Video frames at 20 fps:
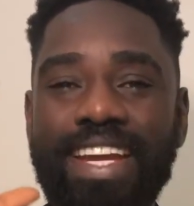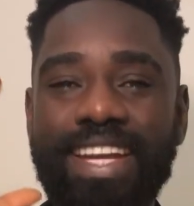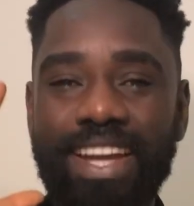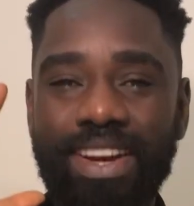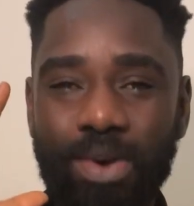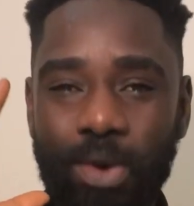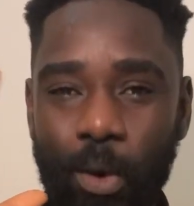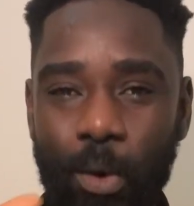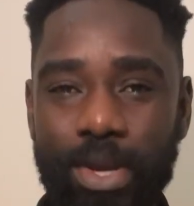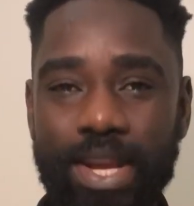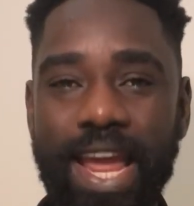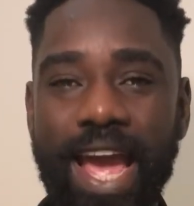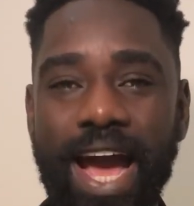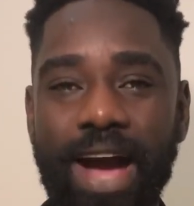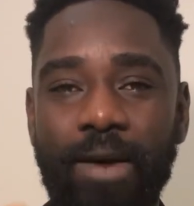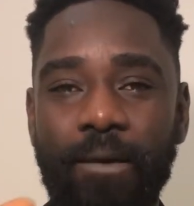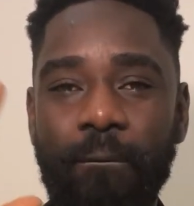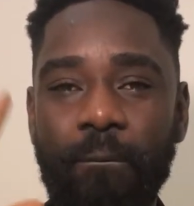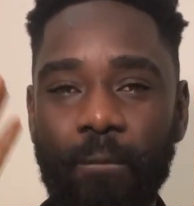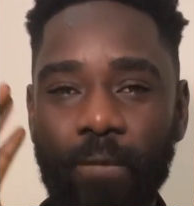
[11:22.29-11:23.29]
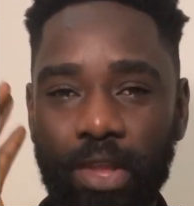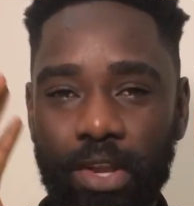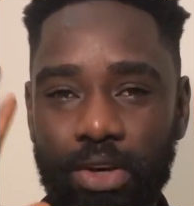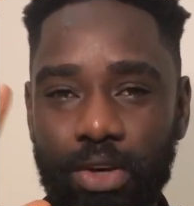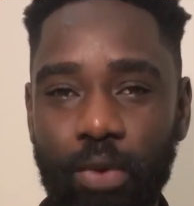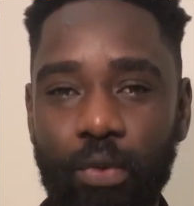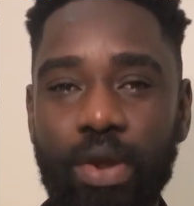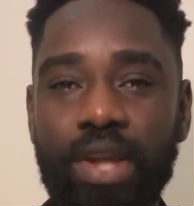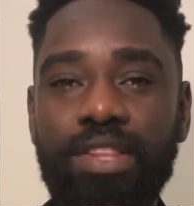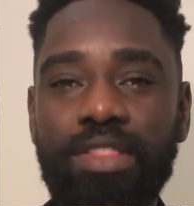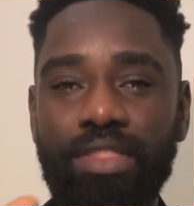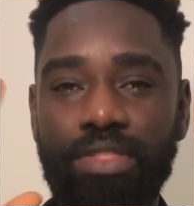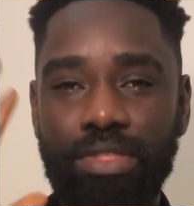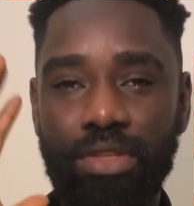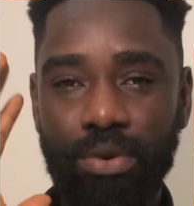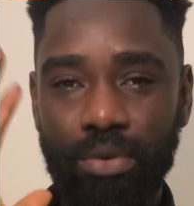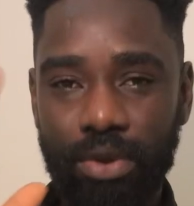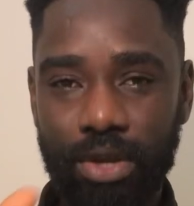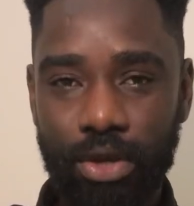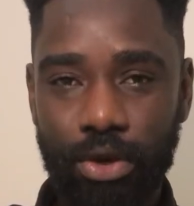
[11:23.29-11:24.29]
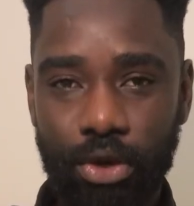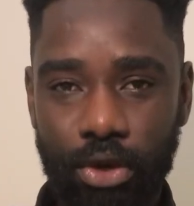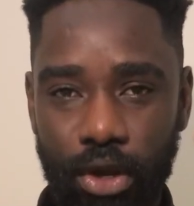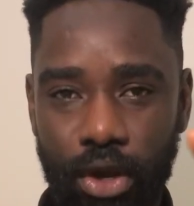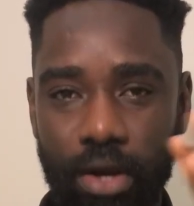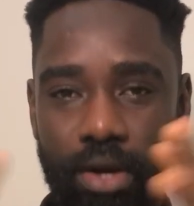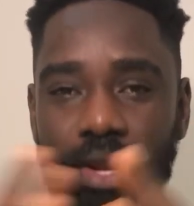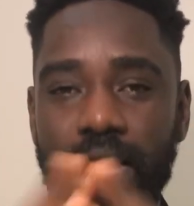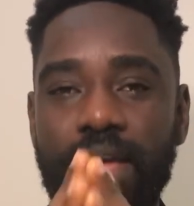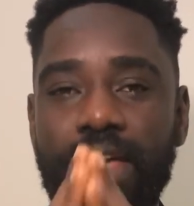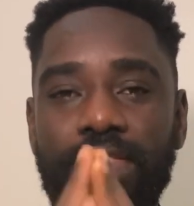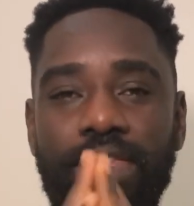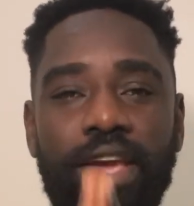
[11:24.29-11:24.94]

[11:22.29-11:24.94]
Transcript: that go down during the reunion.